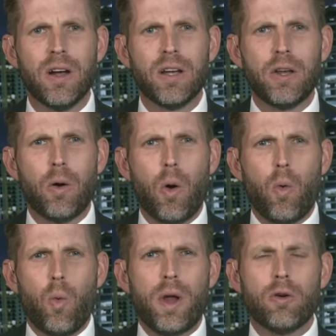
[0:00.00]
You know,
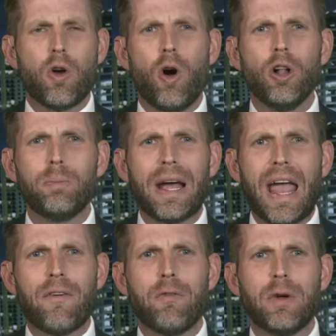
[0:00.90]
we are called by
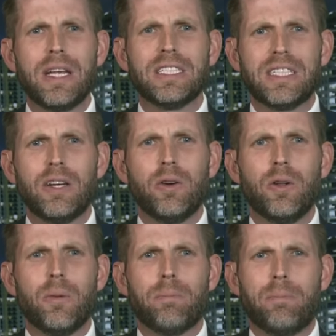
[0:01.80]
every
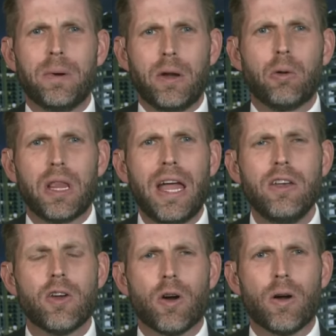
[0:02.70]
single, you know,
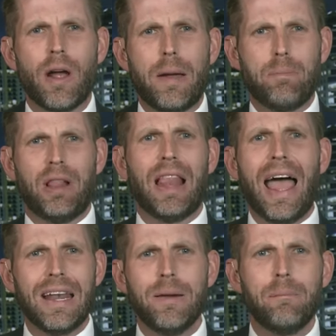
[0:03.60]
lender a
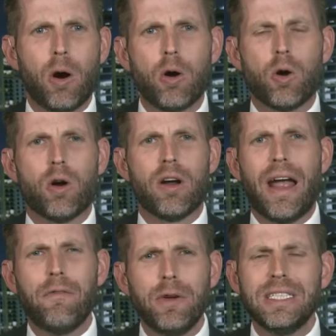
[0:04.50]
platinum borrower.
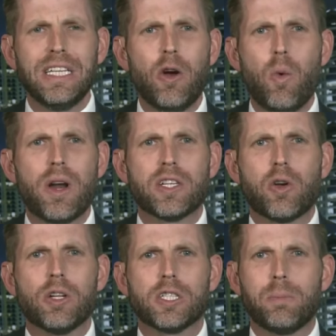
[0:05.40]
Every single one has
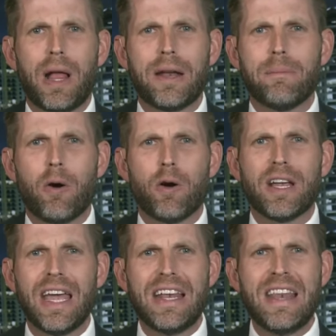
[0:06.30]
called us a platinum borrower.
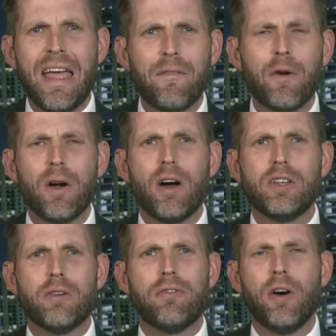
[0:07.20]
Again, never a
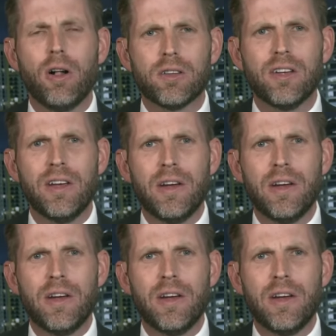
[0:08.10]
default.